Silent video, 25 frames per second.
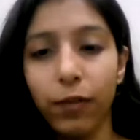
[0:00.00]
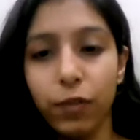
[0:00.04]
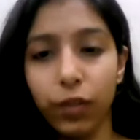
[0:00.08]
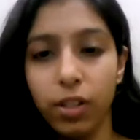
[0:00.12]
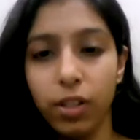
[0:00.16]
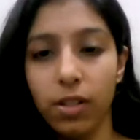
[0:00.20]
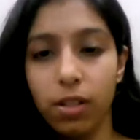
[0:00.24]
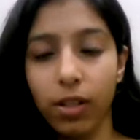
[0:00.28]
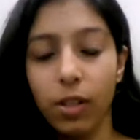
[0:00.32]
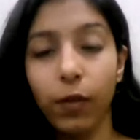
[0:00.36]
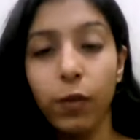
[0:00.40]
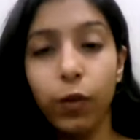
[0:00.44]

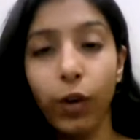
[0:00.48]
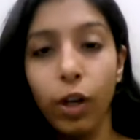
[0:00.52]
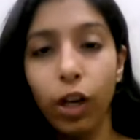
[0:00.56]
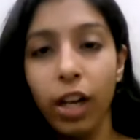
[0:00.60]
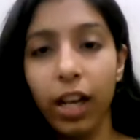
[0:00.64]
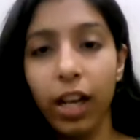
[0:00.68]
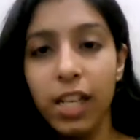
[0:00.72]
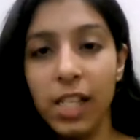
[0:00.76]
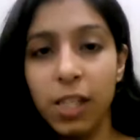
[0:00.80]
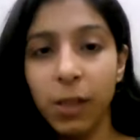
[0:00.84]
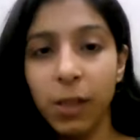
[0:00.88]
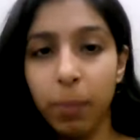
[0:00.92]
first of all,
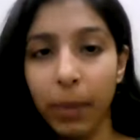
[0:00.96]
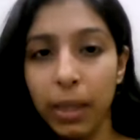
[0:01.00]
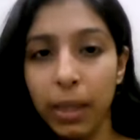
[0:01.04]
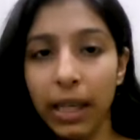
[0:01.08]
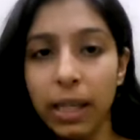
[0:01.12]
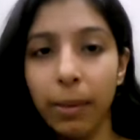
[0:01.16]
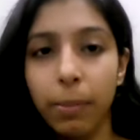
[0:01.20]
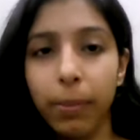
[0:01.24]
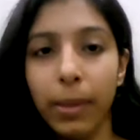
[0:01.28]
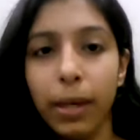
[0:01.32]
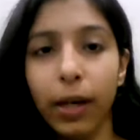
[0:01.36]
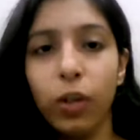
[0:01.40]
I'll
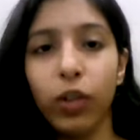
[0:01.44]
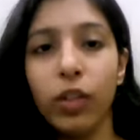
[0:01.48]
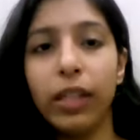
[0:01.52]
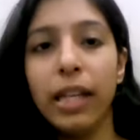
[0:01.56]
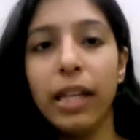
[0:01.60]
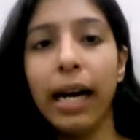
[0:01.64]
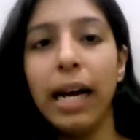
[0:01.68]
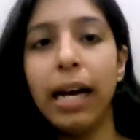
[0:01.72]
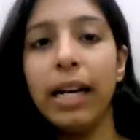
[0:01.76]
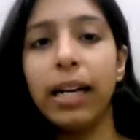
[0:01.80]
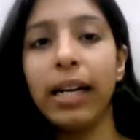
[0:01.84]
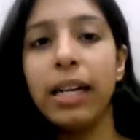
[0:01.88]
speak about
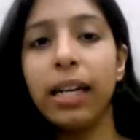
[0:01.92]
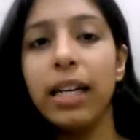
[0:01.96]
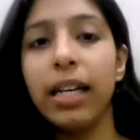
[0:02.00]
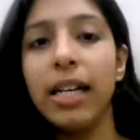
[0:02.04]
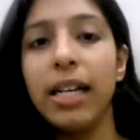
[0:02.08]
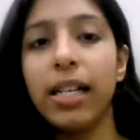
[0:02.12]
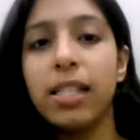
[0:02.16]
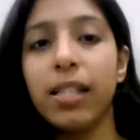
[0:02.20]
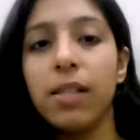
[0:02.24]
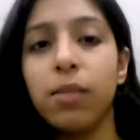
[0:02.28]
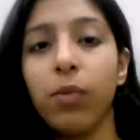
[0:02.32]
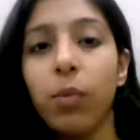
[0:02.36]
that
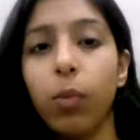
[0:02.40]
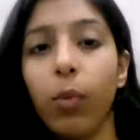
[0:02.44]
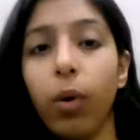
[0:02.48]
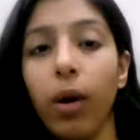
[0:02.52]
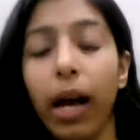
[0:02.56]
is